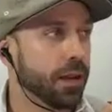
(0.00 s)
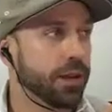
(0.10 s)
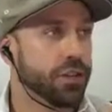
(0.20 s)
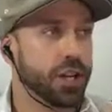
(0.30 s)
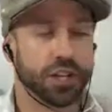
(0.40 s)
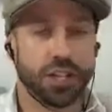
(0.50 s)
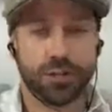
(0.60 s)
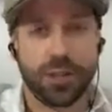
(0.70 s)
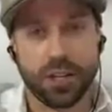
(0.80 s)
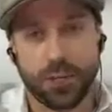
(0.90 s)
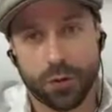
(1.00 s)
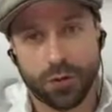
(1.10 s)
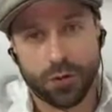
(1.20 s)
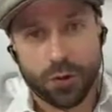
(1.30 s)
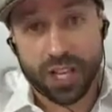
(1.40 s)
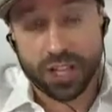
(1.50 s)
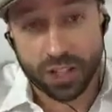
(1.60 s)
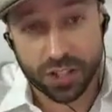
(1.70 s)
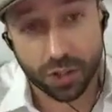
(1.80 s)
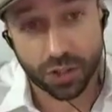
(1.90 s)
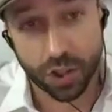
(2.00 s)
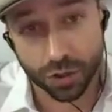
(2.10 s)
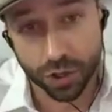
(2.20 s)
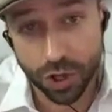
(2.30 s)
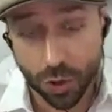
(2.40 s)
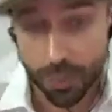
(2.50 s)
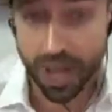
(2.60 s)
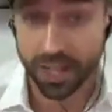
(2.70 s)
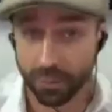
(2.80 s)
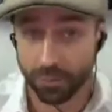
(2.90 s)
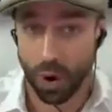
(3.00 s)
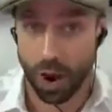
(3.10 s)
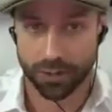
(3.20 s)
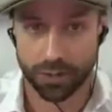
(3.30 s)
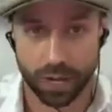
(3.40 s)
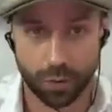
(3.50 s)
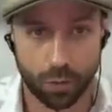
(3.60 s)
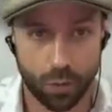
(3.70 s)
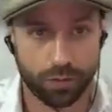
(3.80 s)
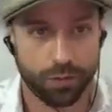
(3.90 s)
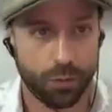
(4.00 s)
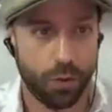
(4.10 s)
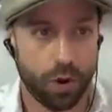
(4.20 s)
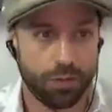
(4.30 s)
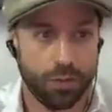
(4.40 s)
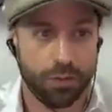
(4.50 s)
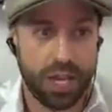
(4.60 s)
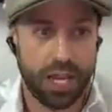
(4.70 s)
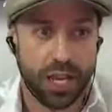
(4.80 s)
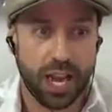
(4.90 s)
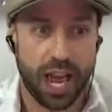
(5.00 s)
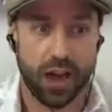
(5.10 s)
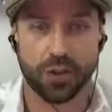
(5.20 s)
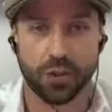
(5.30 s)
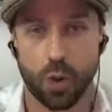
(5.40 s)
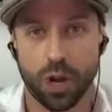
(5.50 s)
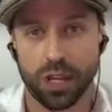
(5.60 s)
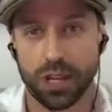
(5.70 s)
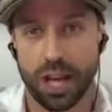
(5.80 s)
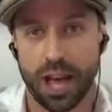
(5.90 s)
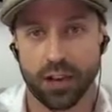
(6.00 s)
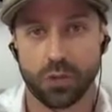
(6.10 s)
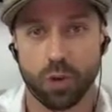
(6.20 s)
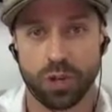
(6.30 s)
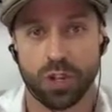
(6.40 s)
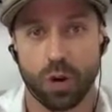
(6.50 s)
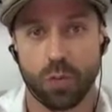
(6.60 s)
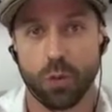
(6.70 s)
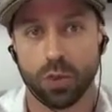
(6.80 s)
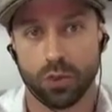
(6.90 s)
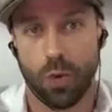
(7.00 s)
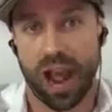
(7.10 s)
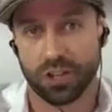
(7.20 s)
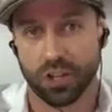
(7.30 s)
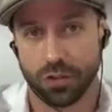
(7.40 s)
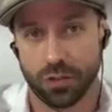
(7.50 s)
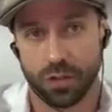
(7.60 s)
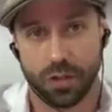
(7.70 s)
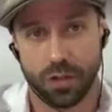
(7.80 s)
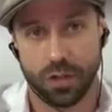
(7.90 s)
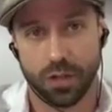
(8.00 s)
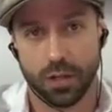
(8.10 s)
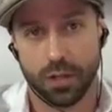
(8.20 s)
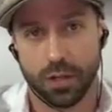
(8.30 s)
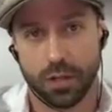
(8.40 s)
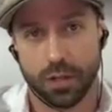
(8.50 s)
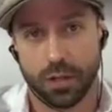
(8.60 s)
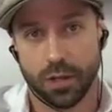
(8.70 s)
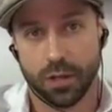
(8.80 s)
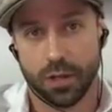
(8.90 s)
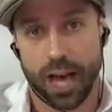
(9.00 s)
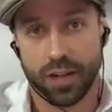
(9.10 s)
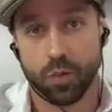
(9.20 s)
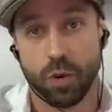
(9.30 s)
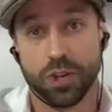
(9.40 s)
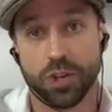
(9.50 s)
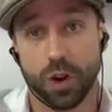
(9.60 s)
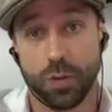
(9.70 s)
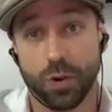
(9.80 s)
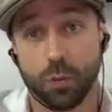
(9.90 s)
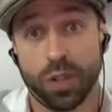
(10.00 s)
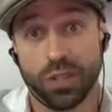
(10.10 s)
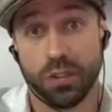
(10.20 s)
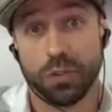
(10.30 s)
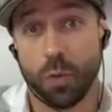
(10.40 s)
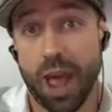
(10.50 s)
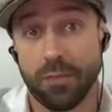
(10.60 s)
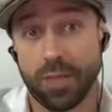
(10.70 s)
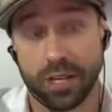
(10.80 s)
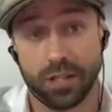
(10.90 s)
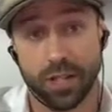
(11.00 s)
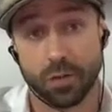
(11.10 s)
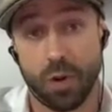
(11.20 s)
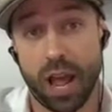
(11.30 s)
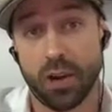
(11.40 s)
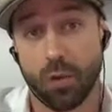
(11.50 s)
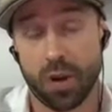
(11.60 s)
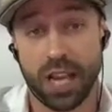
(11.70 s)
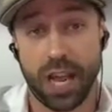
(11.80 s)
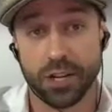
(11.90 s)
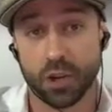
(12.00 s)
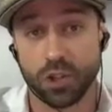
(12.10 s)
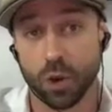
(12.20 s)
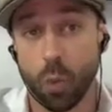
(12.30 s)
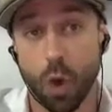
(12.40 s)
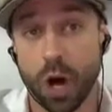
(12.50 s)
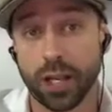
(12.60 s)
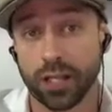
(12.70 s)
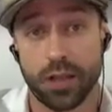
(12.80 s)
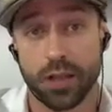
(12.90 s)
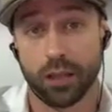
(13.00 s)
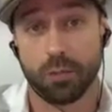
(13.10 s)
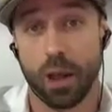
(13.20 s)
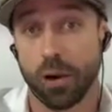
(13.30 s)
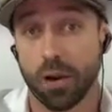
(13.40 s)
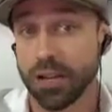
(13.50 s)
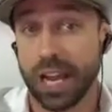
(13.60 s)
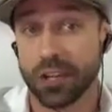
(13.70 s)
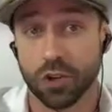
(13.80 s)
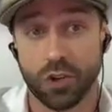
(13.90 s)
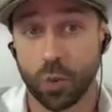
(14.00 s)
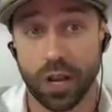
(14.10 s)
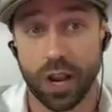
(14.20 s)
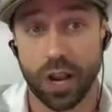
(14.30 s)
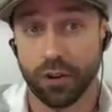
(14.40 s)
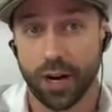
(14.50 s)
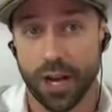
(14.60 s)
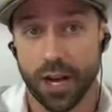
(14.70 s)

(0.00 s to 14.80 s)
just to speak to both of those things, because those are two amazing prompts, Michael. One of them being how does one determine what's rational? How does one determine what's a threat? Because a threat or a danger to one is not a threat or a danger to another.